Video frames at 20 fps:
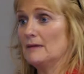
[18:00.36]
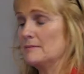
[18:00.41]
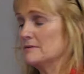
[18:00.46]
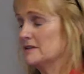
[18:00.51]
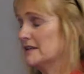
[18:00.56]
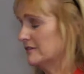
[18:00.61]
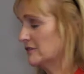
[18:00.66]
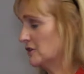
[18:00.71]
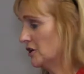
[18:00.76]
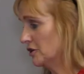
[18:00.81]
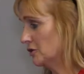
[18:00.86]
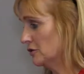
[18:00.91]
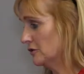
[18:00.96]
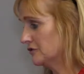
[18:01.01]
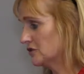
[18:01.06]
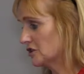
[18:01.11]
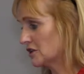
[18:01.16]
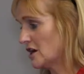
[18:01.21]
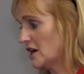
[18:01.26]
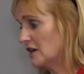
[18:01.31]
maybe they've gone
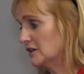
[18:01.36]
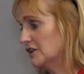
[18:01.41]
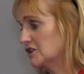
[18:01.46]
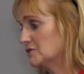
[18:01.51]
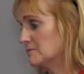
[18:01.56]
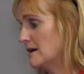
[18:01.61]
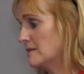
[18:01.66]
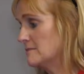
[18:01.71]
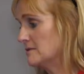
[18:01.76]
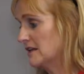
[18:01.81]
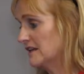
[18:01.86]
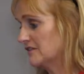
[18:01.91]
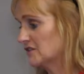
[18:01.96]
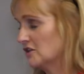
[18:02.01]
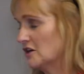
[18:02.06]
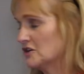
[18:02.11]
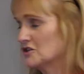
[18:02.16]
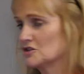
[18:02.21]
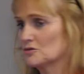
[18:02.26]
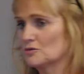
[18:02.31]
off to college, maybe they've
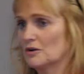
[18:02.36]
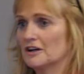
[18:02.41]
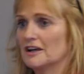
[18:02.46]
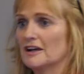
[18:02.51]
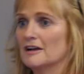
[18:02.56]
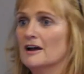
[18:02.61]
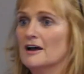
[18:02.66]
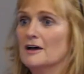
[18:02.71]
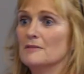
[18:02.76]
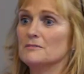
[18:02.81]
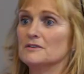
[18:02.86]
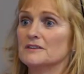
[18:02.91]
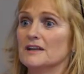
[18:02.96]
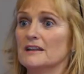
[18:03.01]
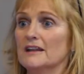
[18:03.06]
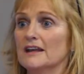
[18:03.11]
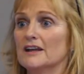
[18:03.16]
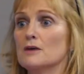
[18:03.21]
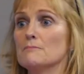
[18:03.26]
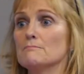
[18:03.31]
started working, but
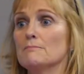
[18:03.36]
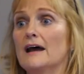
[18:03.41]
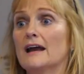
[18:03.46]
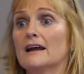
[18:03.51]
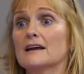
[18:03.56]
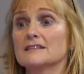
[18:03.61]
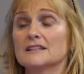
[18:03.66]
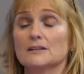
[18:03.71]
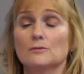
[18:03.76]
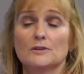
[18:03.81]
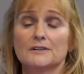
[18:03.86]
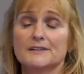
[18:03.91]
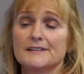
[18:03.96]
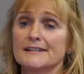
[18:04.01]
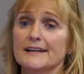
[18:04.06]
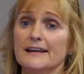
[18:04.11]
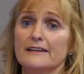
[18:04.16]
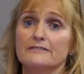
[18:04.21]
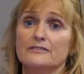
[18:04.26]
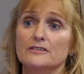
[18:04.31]
then they come back because they want to
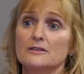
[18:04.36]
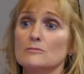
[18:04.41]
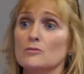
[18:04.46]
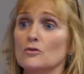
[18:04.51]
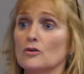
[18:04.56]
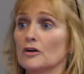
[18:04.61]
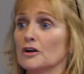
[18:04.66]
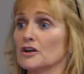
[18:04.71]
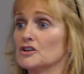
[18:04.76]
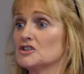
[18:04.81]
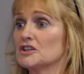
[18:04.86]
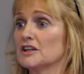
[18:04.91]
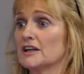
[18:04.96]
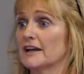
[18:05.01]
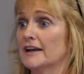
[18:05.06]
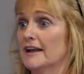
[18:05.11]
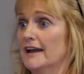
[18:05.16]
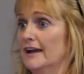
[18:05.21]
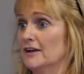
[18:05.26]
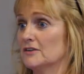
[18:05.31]
save for a mortgage to
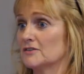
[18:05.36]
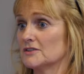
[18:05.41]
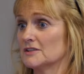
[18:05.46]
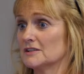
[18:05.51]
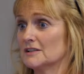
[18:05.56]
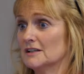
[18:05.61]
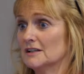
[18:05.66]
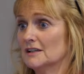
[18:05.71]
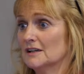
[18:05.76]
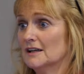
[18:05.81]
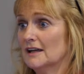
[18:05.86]
get a house.